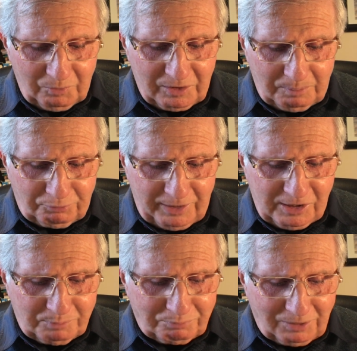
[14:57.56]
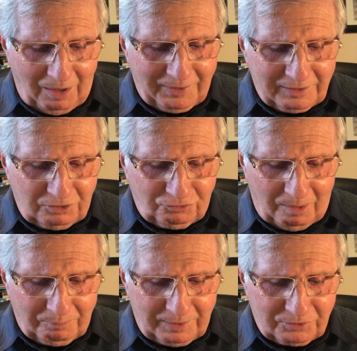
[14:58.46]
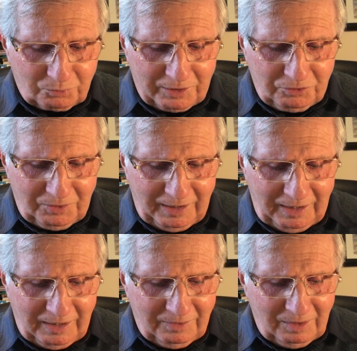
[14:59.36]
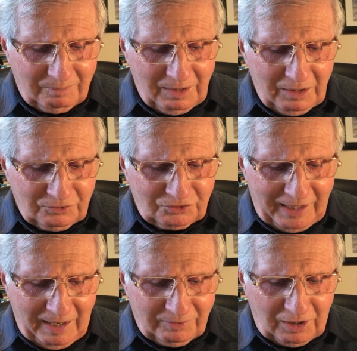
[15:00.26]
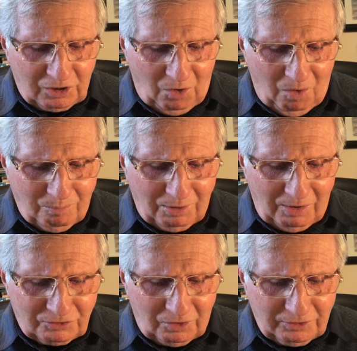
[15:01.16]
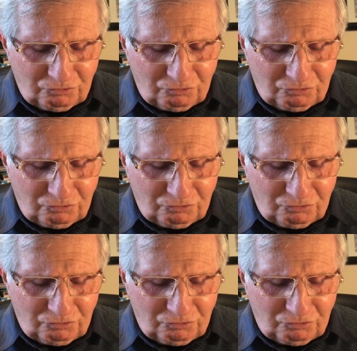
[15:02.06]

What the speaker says: with the priest blowing the trumpets. When you hear them sound a long blast on